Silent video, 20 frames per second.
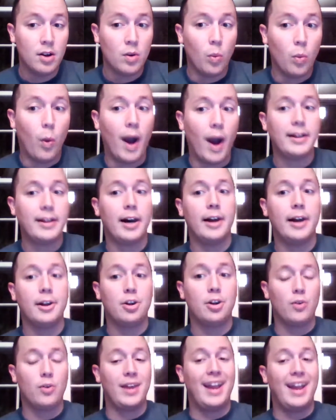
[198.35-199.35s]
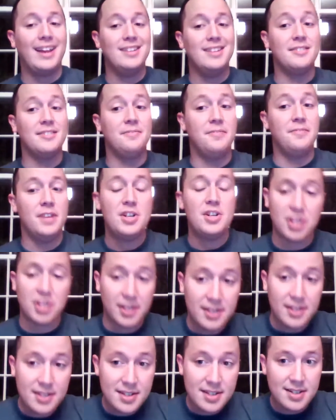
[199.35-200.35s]
Why not create
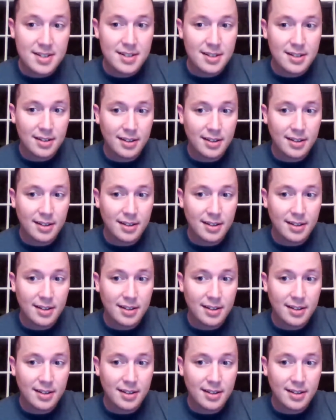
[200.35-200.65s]
divisions